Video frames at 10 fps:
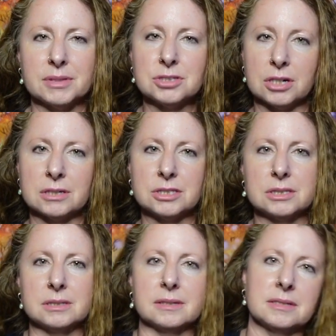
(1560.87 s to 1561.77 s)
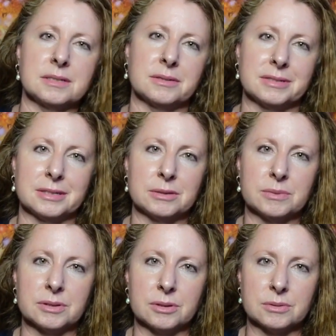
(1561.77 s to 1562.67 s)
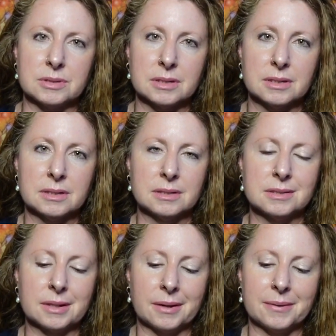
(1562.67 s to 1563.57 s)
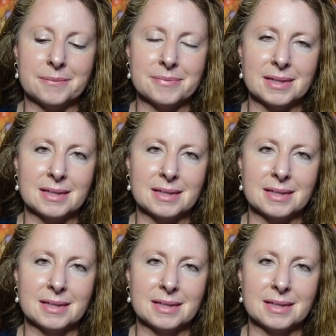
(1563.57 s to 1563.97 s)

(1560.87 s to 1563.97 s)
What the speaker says: the charge that's associated with those. So,